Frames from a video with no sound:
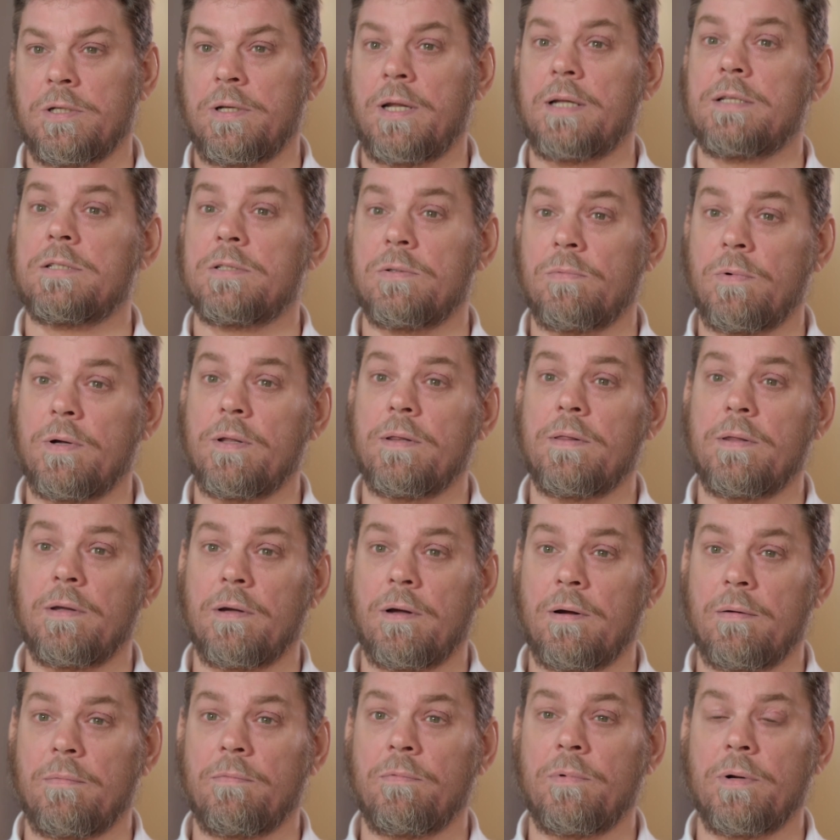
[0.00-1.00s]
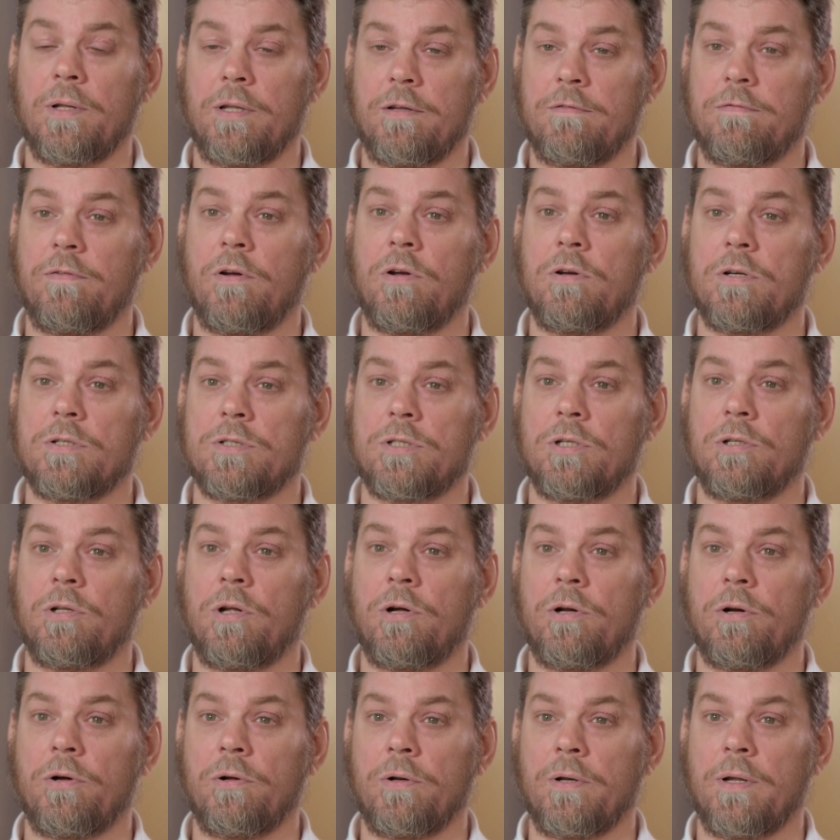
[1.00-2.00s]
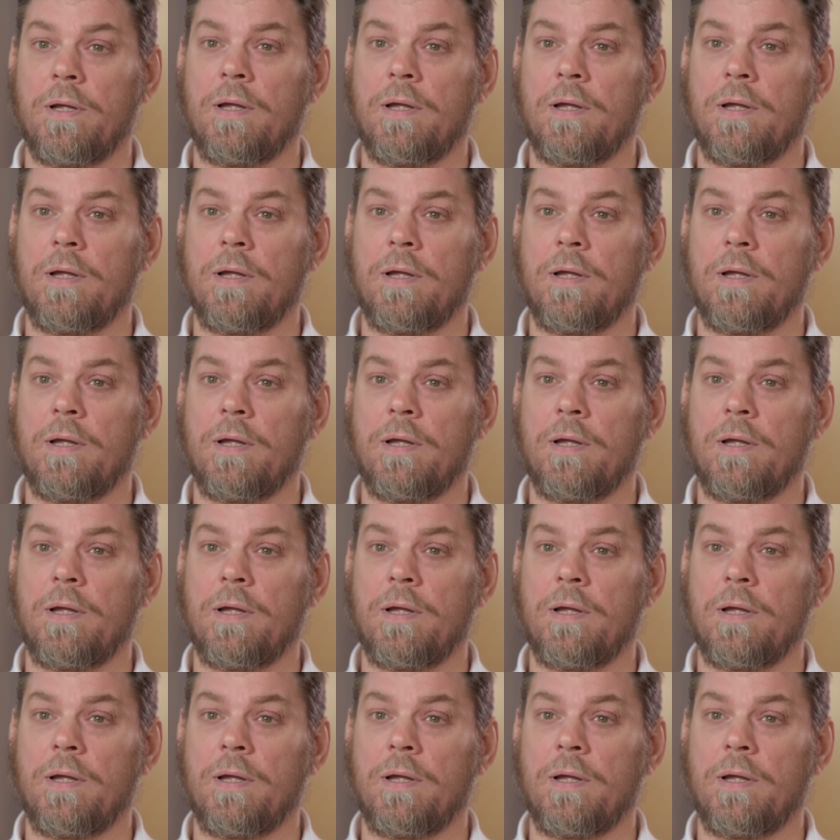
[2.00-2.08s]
and that's the one thing I really focused a lot on.